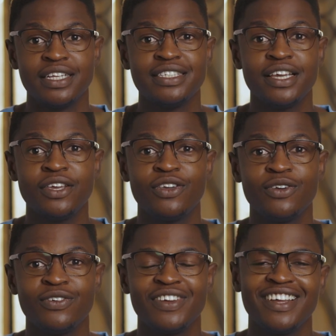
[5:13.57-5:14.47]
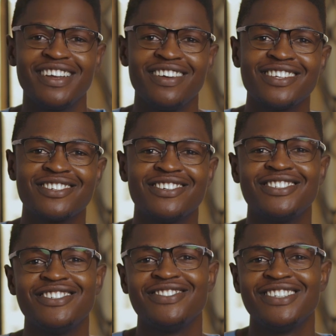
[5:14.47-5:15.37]
Thank you. Now let's
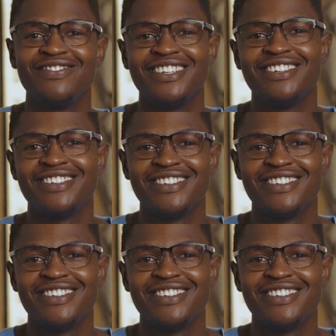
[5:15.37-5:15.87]
continue with the video.